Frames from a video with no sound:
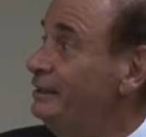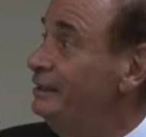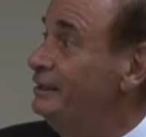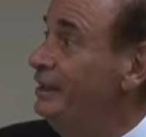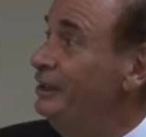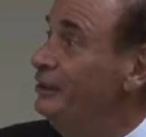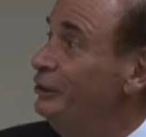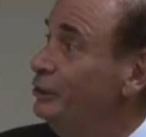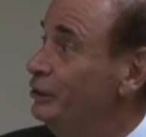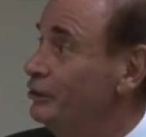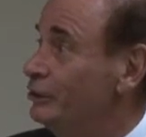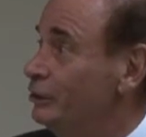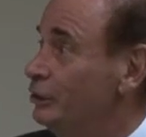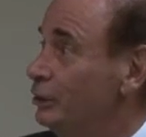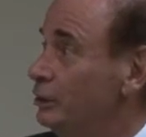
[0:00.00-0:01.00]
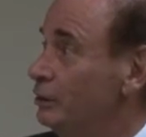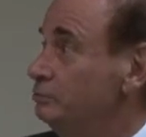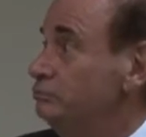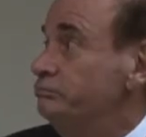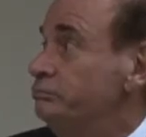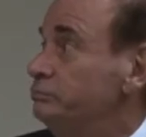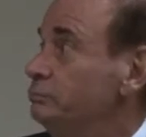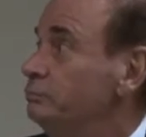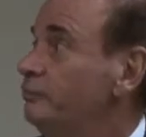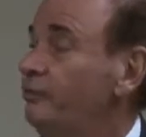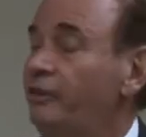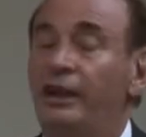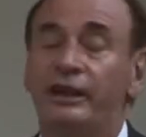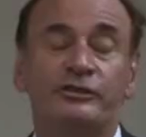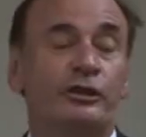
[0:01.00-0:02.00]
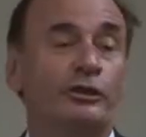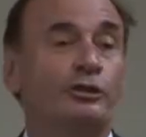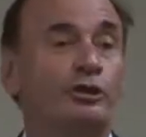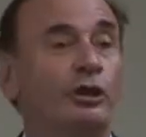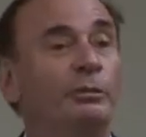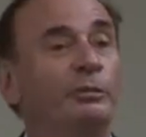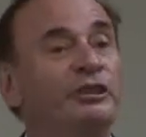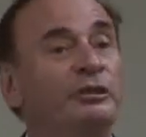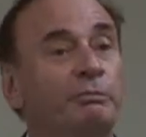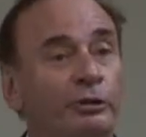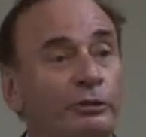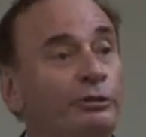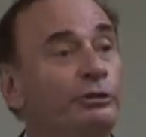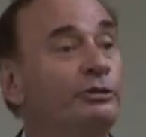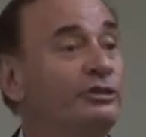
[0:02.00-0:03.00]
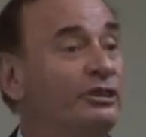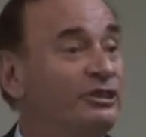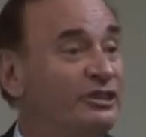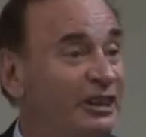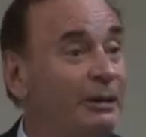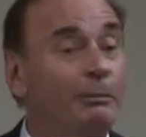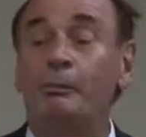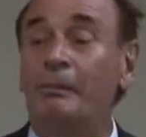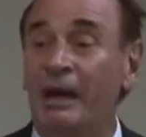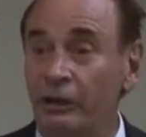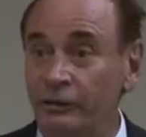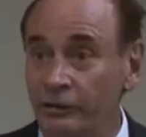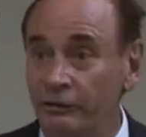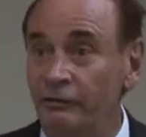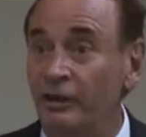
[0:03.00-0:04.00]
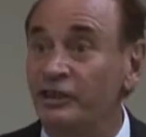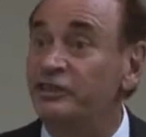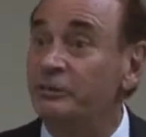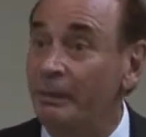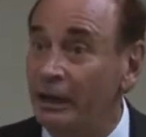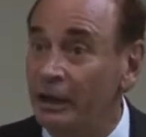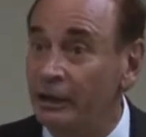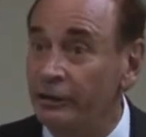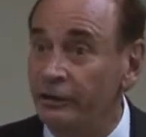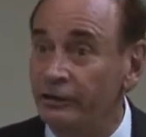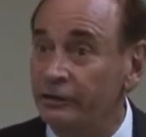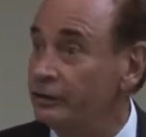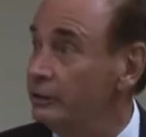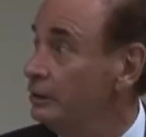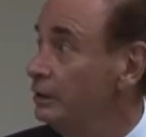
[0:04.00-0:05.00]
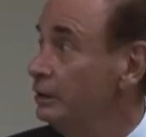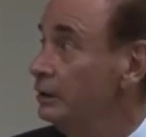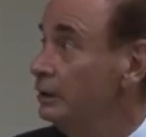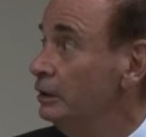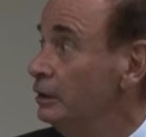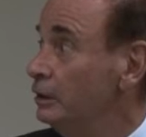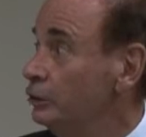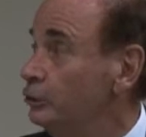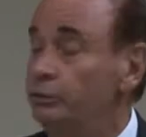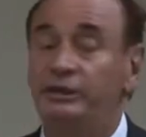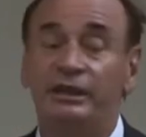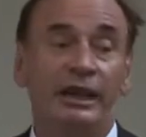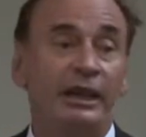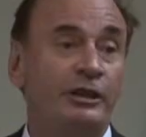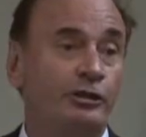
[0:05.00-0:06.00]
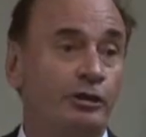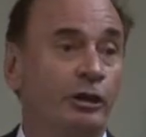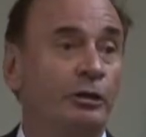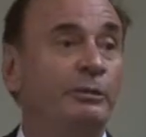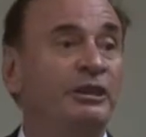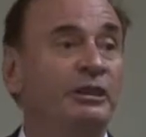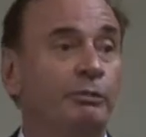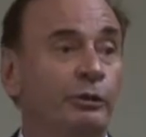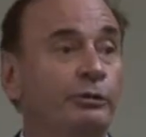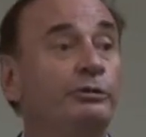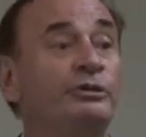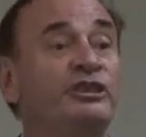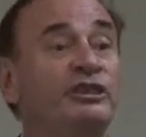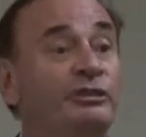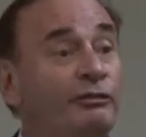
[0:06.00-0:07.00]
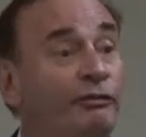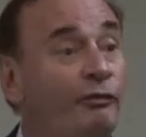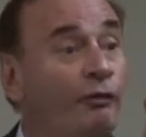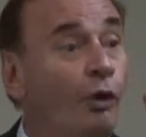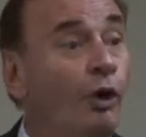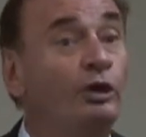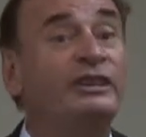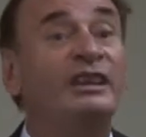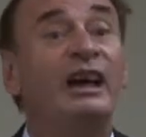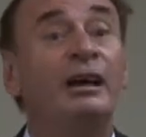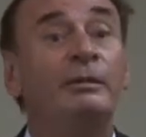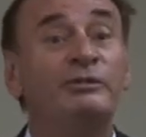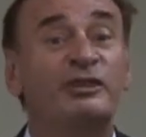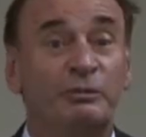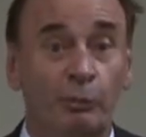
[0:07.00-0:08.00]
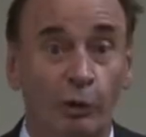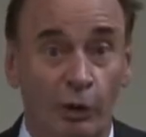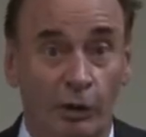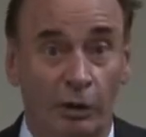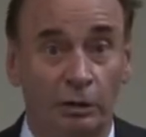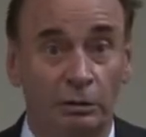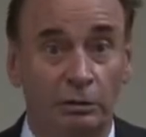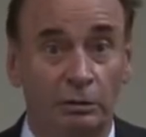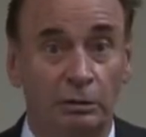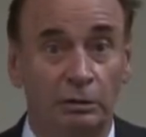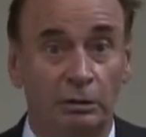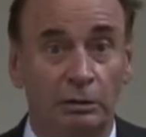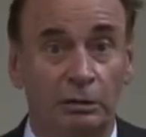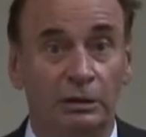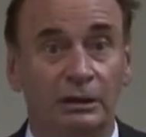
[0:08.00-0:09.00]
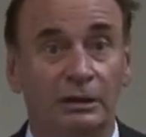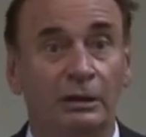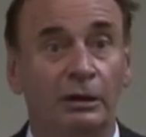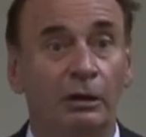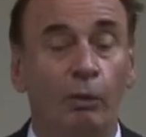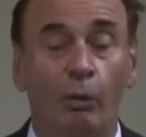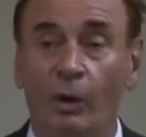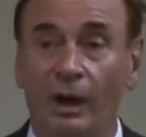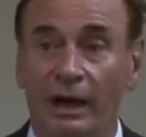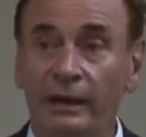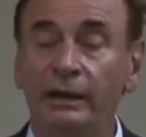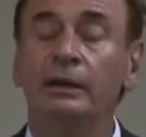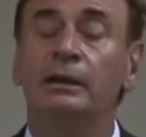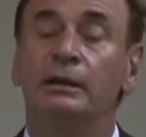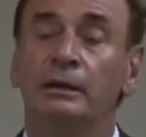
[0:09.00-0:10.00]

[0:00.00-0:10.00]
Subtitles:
10 years ago, France and Germany produced the same amount of asparagus. Today, Germany produces 4 times more. Why?